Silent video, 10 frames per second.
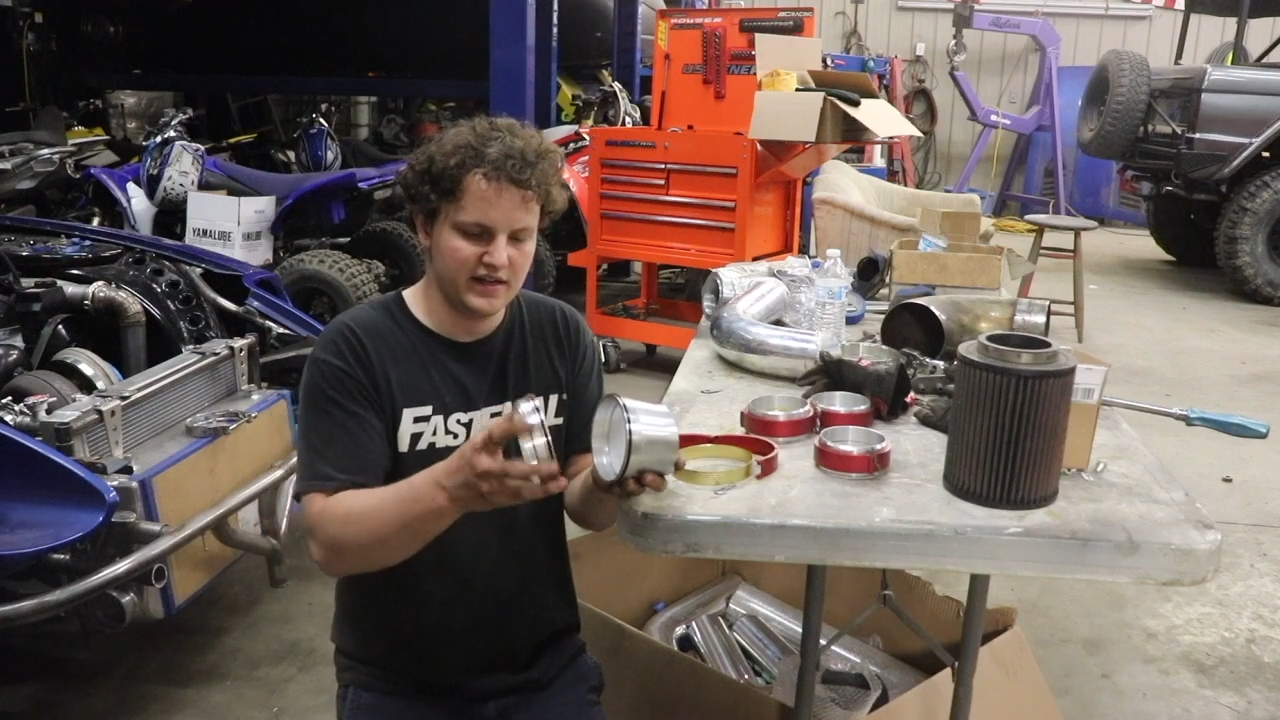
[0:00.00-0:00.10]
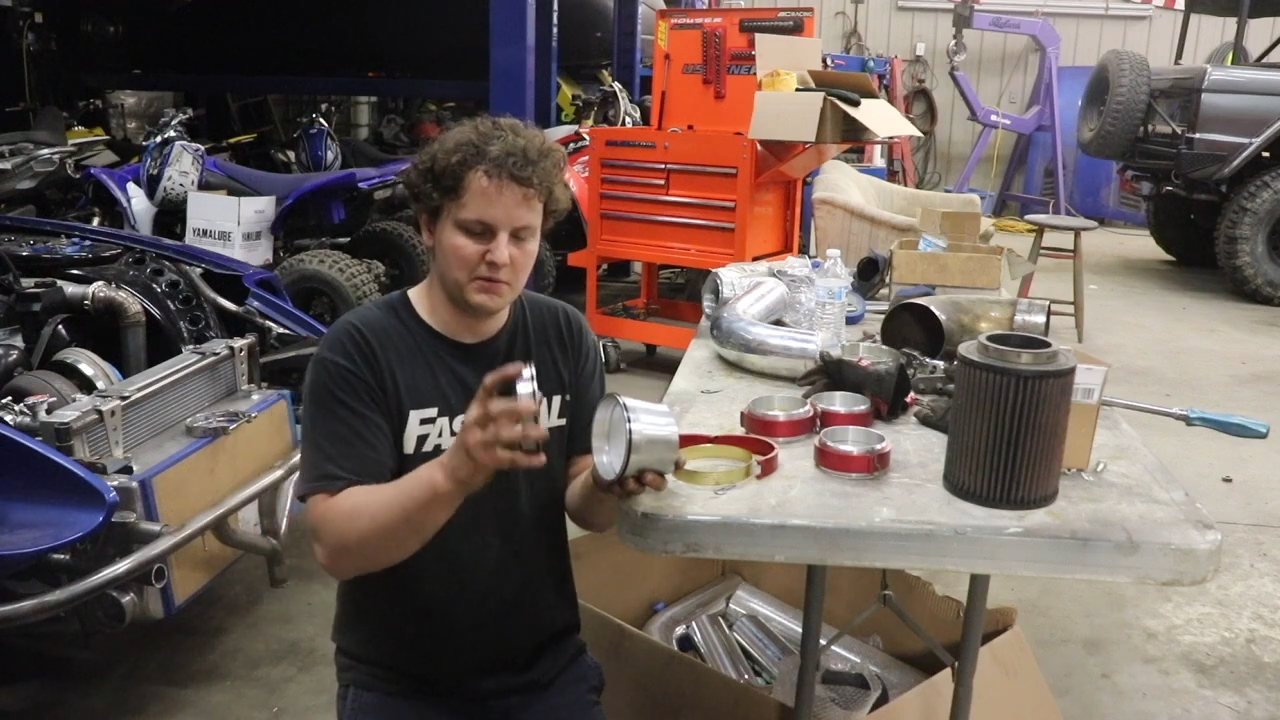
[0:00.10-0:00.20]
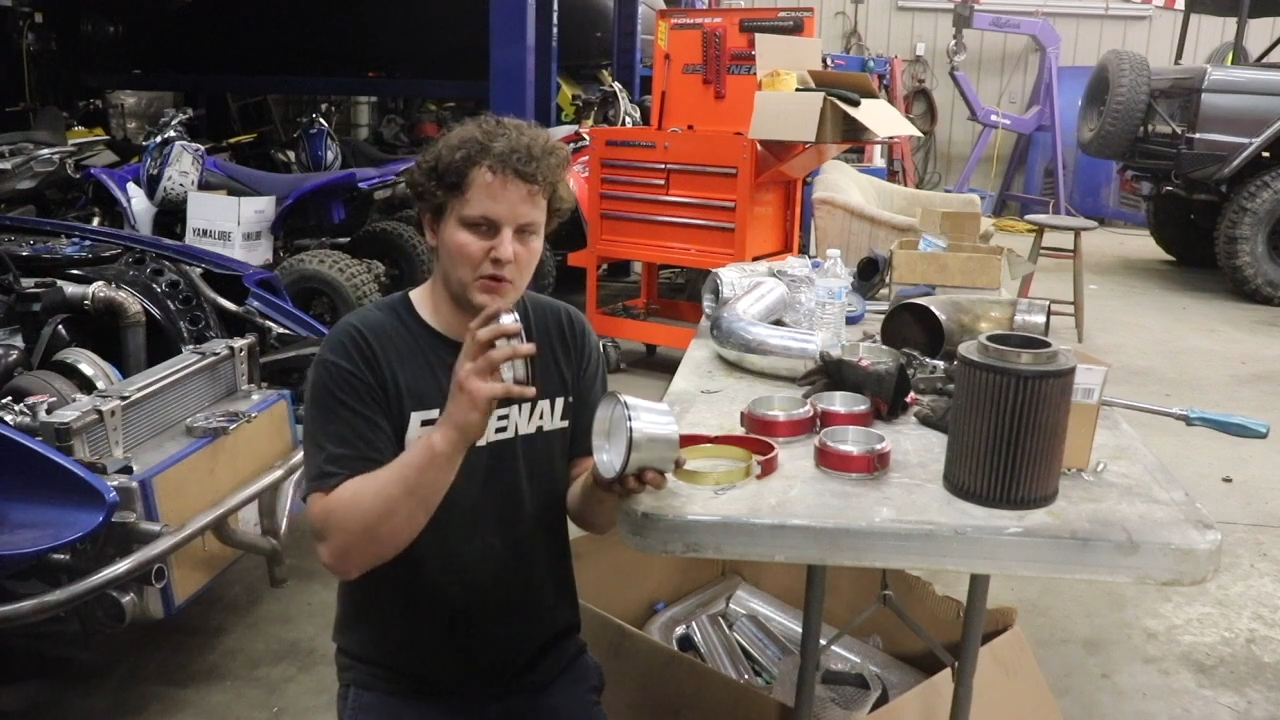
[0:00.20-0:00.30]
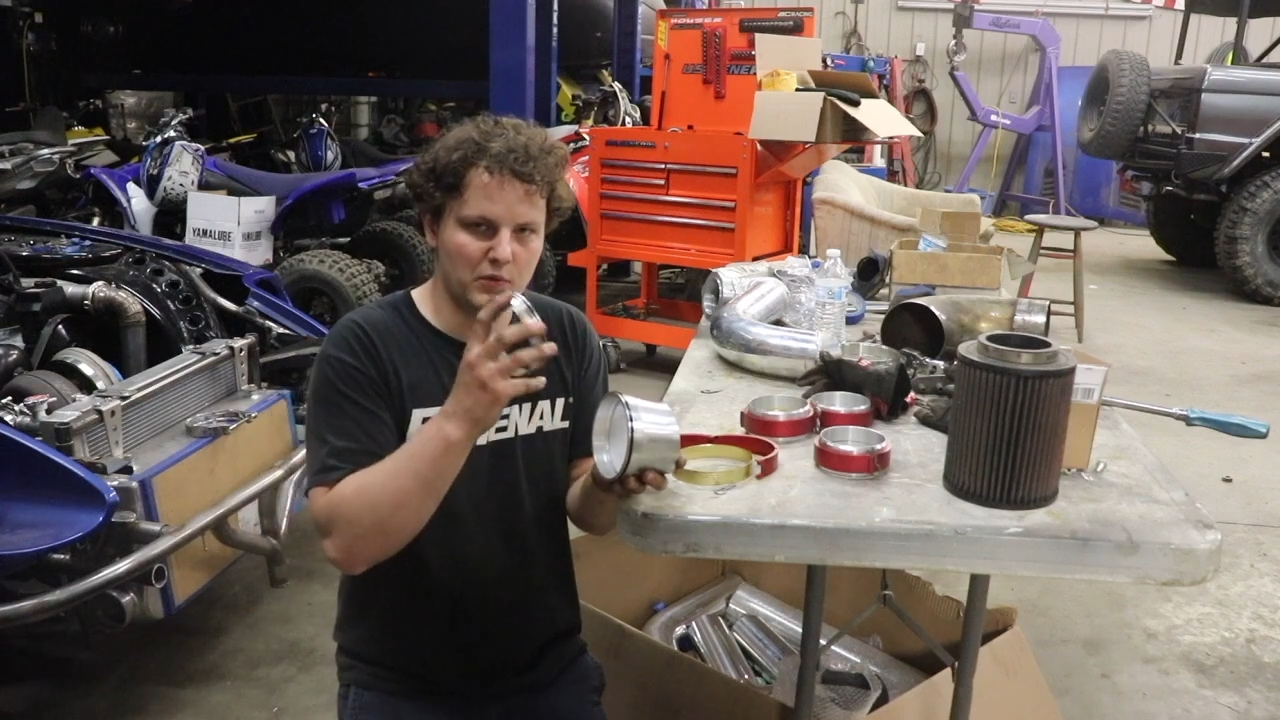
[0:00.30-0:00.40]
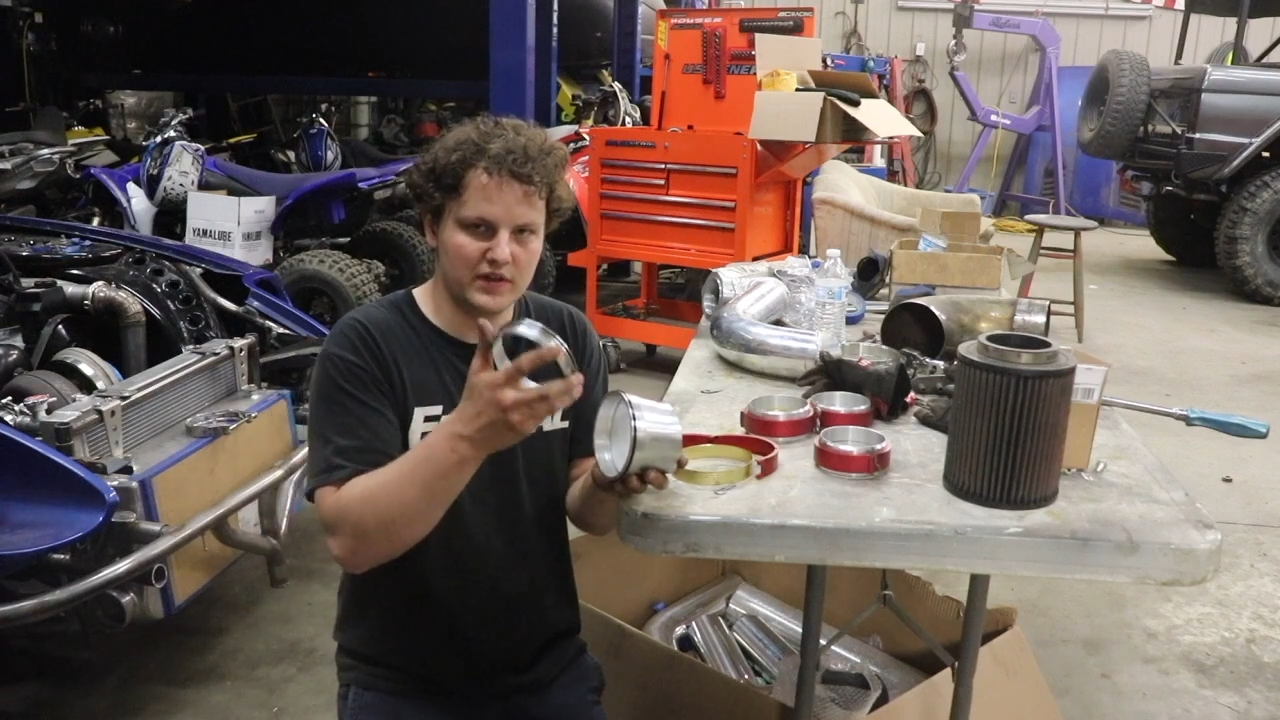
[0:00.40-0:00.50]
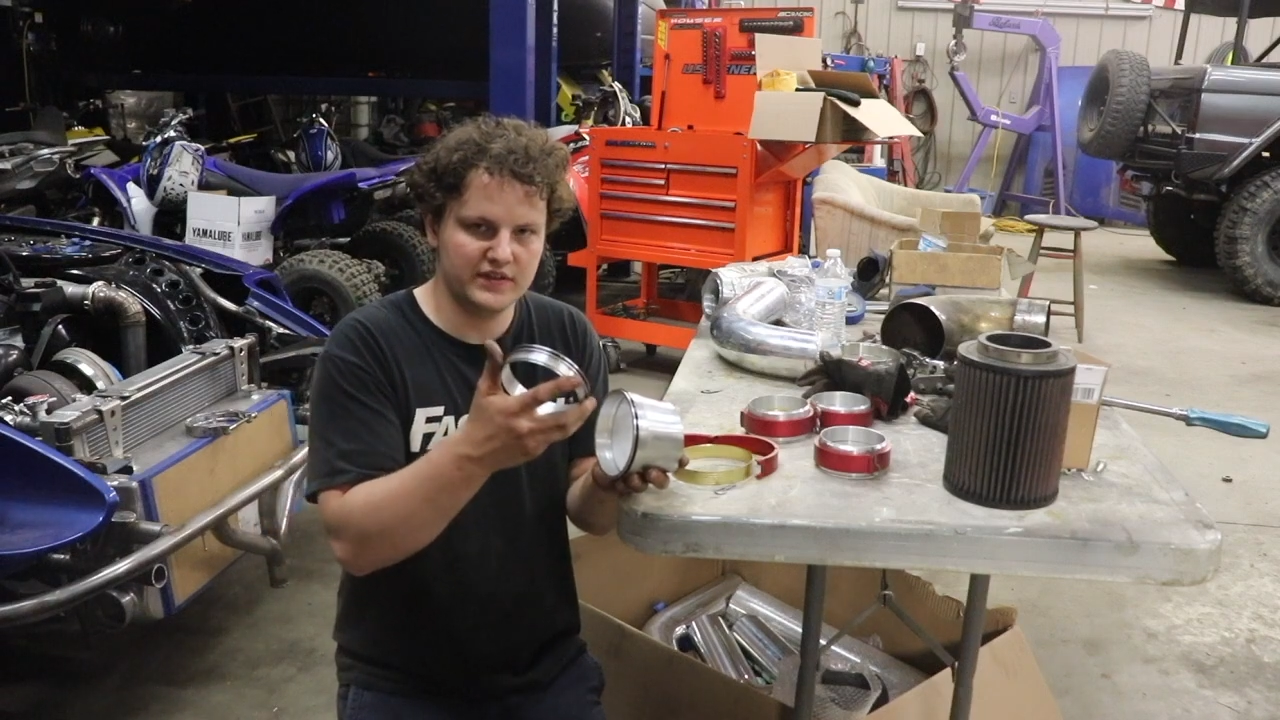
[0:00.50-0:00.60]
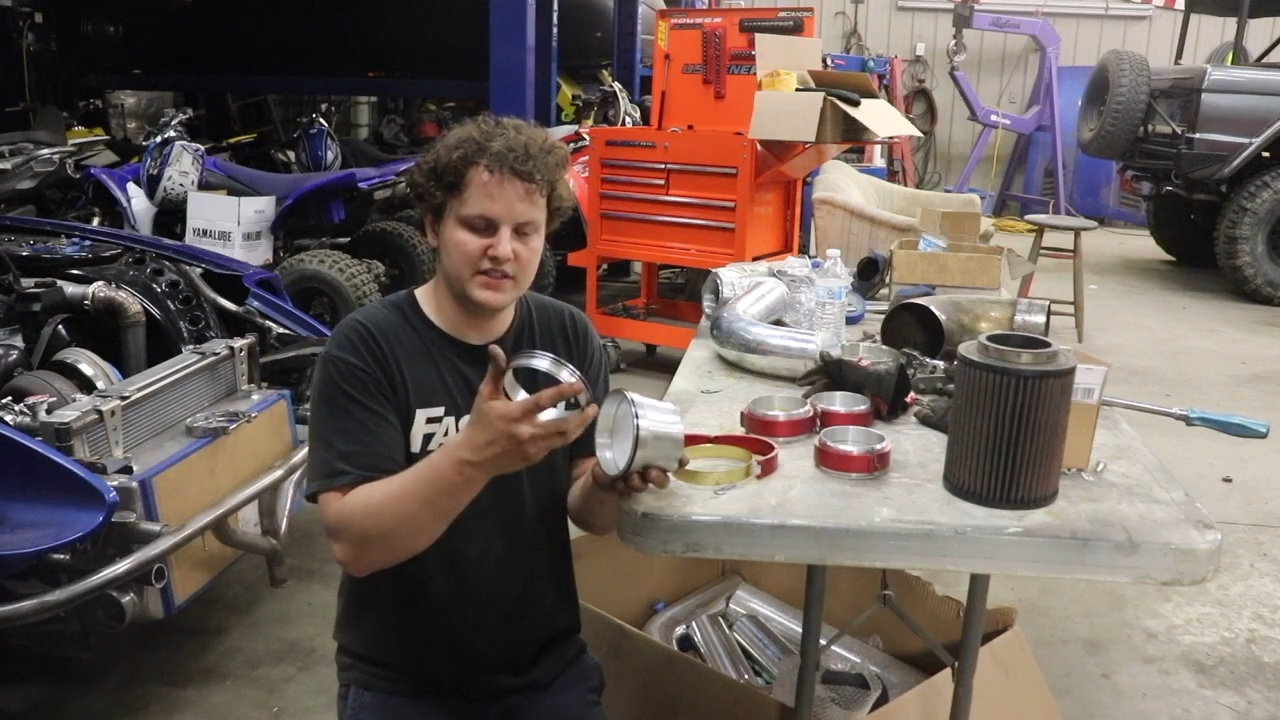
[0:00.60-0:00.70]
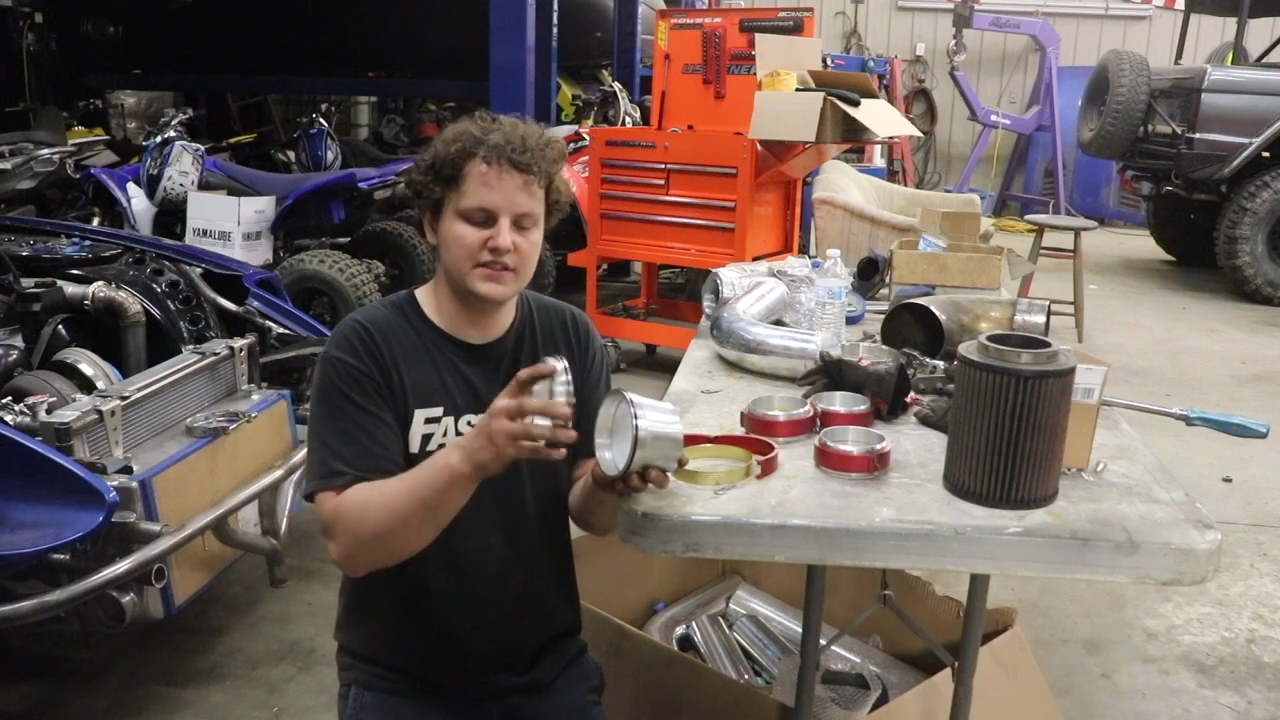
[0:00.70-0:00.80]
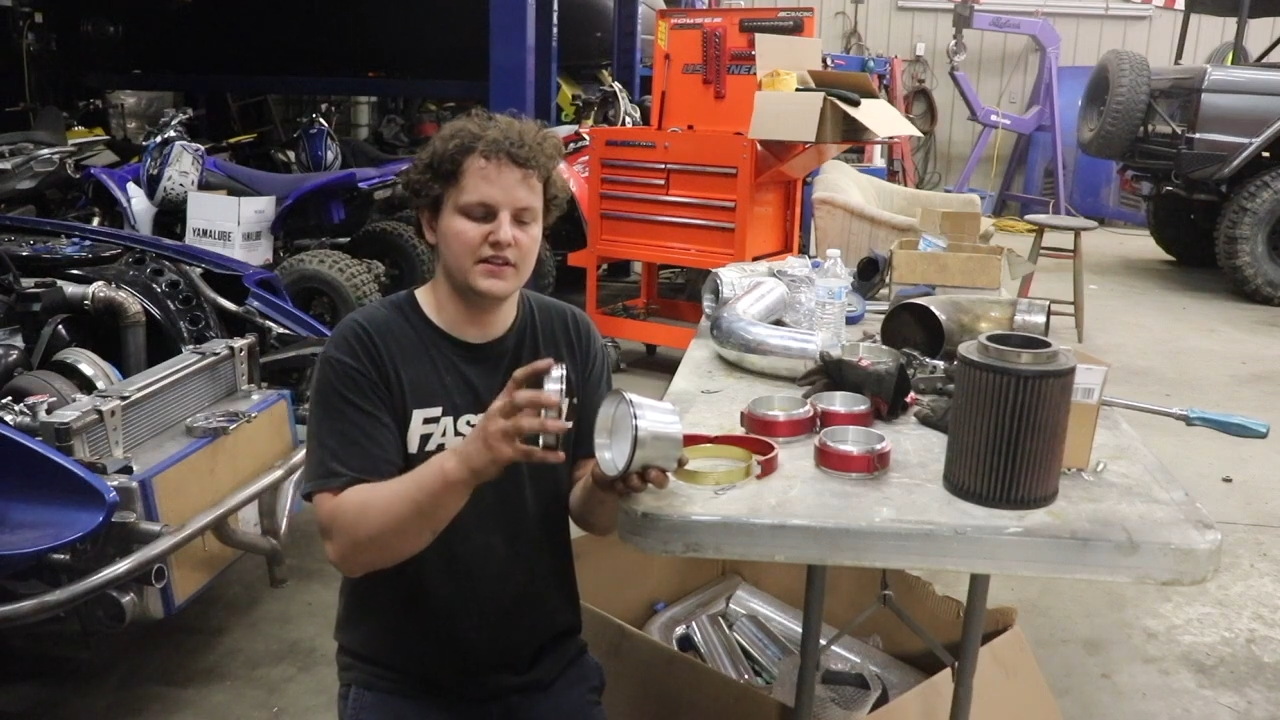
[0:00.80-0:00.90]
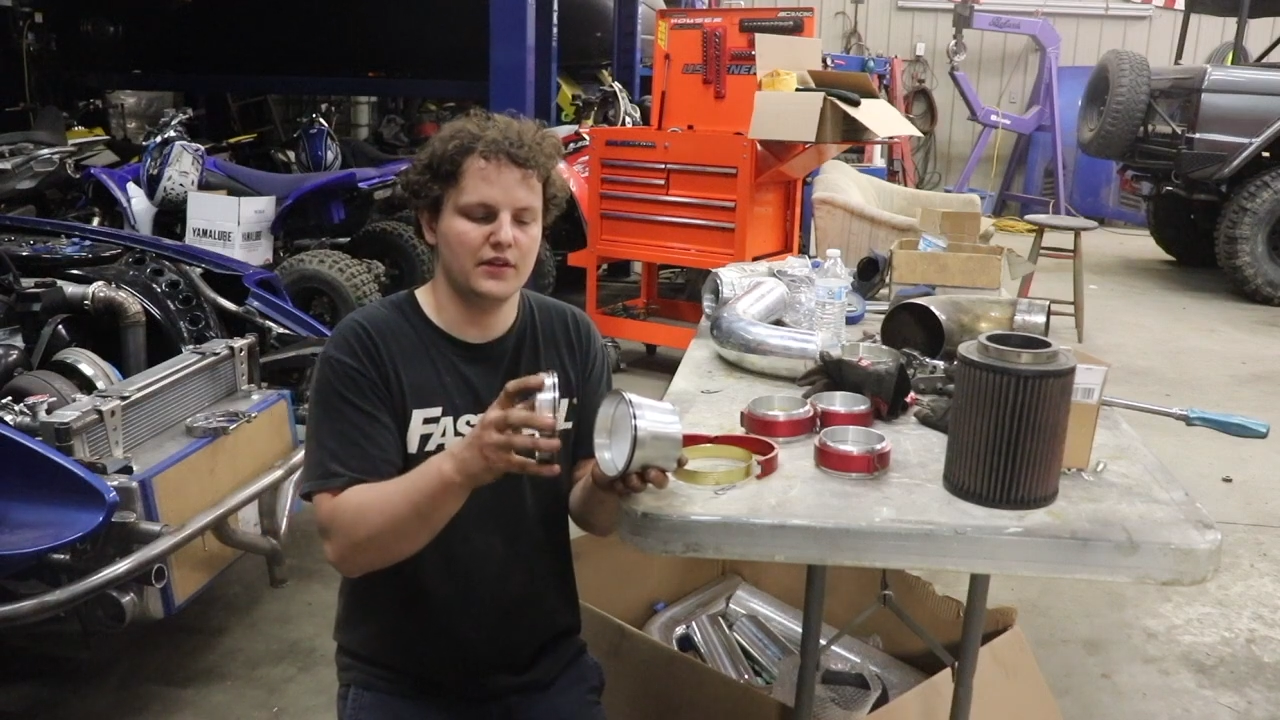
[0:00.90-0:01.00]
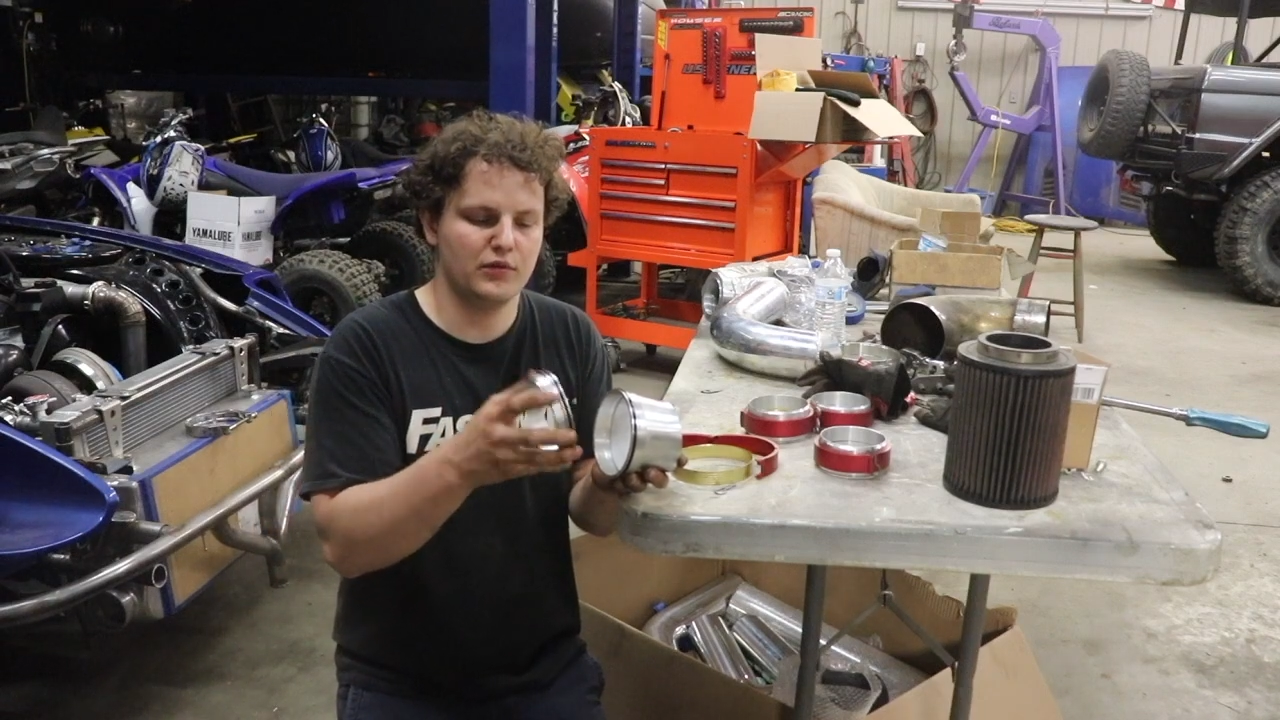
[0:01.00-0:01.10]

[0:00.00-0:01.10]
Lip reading: We'll weld this to the